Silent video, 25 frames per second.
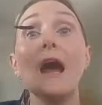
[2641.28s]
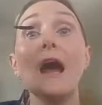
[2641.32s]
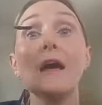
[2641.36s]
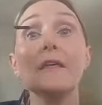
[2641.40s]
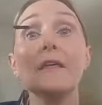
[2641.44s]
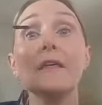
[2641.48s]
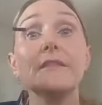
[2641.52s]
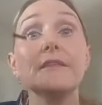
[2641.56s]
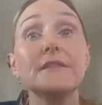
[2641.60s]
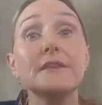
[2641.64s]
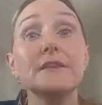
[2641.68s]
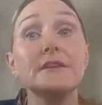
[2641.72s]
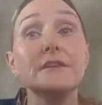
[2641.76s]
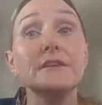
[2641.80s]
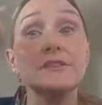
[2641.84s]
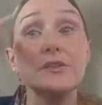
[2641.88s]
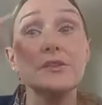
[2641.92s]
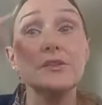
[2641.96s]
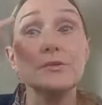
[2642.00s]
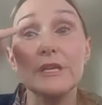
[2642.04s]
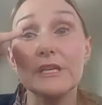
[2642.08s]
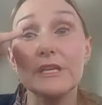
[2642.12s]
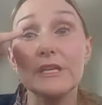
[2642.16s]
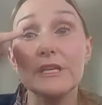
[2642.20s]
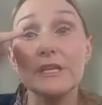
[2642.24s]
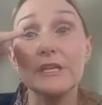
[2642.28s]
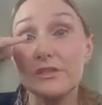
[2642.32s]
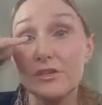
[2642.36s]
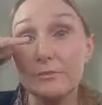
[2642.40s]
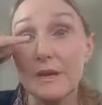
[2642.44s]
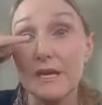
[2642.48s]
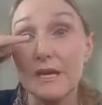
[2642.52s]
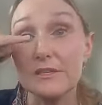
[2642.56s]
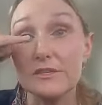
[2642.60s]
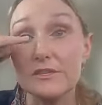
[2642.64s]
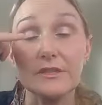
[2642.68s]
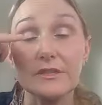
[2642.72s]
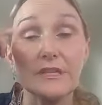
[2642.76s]
rather than doing
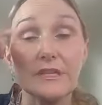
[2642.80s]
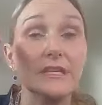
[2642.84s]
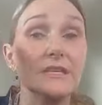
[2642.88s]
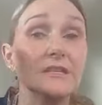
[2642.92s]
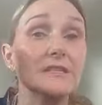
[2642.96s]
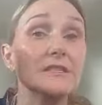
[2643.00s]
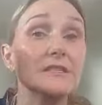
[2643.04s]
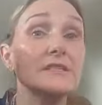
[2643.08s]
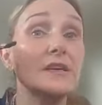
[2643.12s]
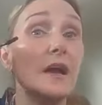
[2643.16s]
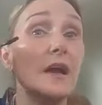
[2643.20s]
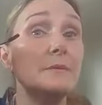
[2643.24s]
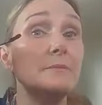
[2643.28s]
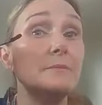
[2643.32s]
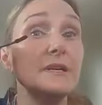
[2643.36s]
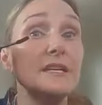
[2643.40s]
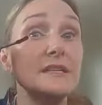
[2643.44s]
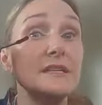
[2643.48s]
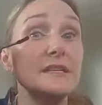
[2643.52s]
too much on the inside